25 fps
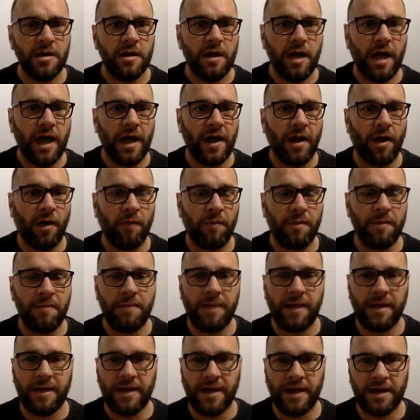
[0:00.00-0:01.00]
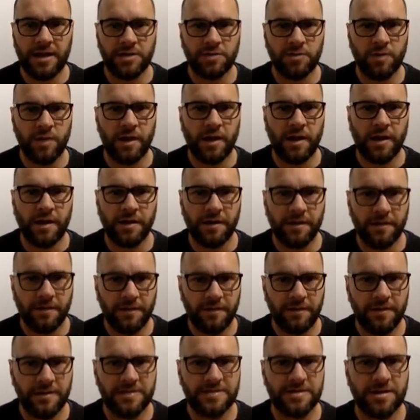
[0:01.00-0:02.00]
And I'll be back next week, and
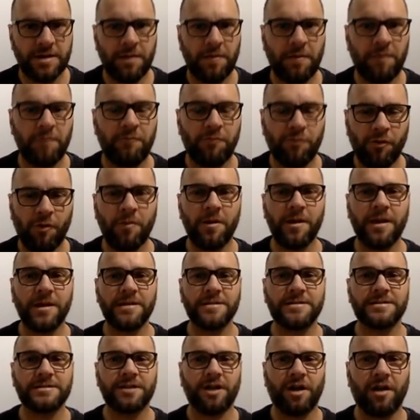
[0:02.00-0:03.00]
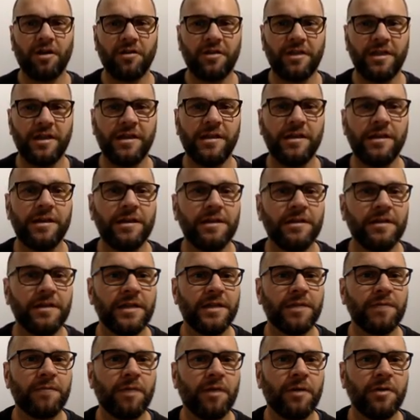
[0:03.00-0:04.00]
this time I'm probably going to start the
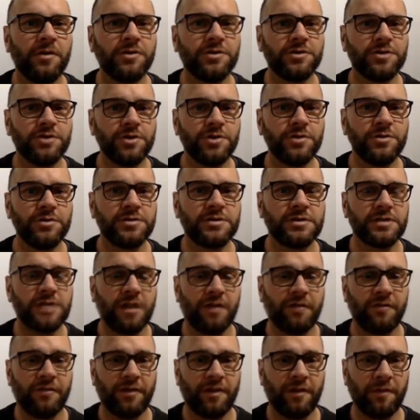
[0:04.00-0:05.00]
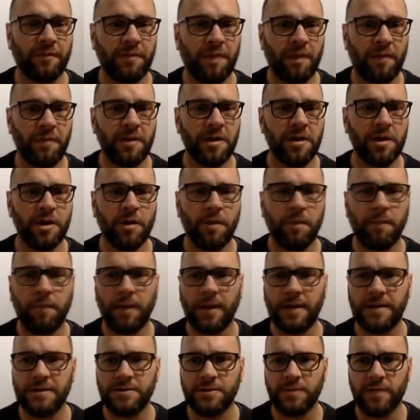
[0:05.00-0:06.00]
component 2 stuff, and I'm in a good
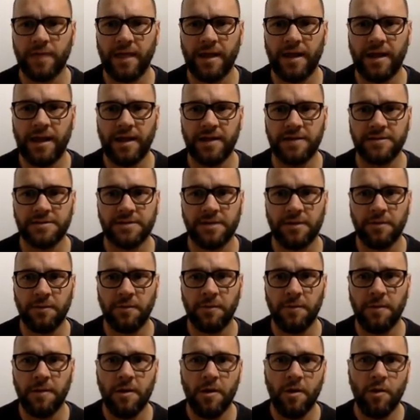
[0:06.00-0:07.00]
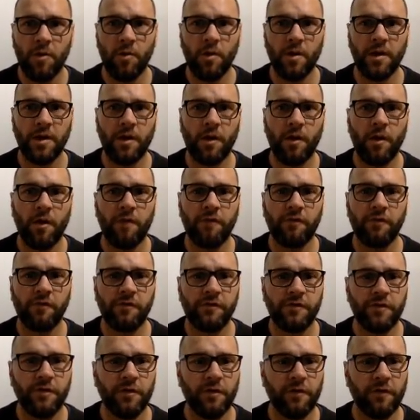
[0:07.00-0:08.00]
place with that now, so we can go over a
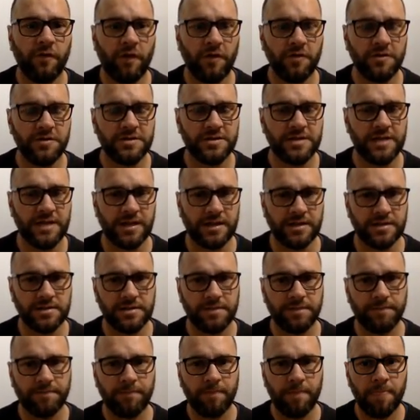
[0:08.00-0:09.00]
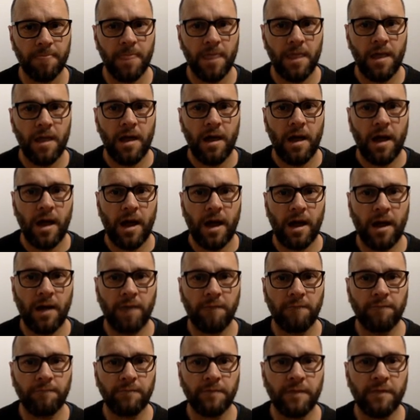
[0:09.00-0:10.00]
few of those things.
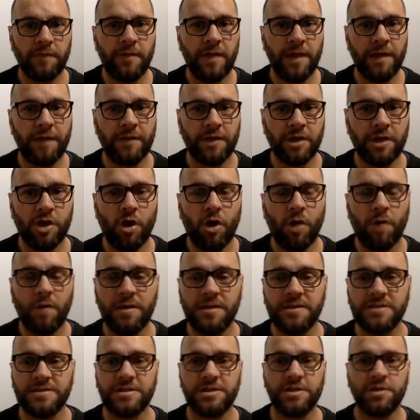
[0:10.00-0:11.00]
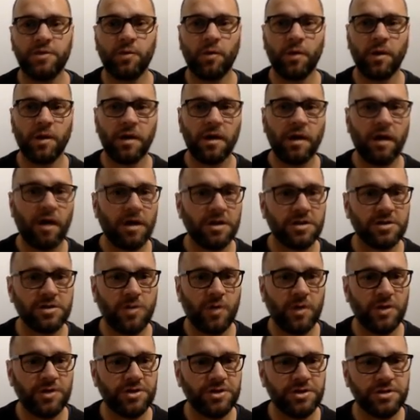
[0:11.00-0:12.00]
If you have any comments and you want to ask
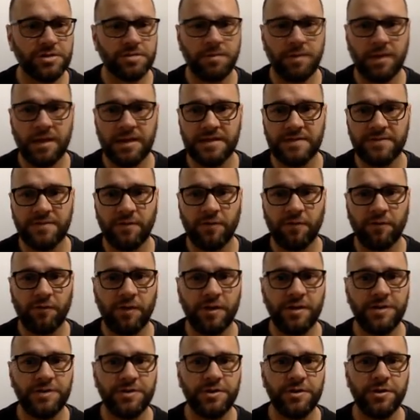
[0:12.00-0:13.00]
questions, please feel free to.